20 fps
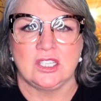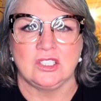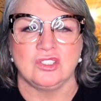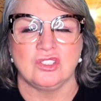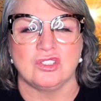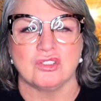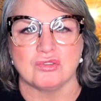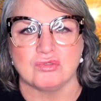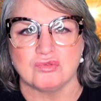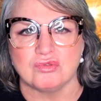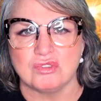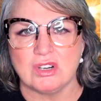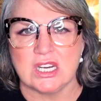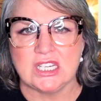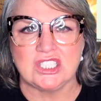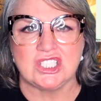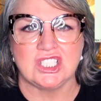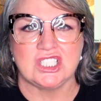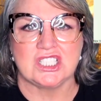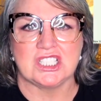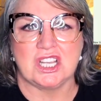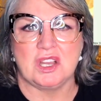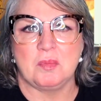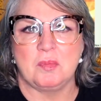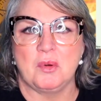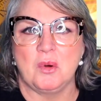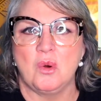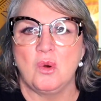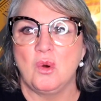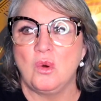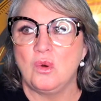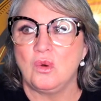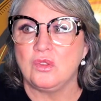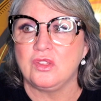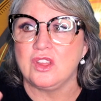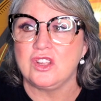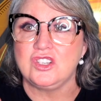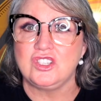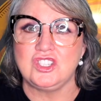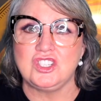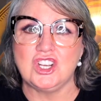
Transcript: and dredges up all the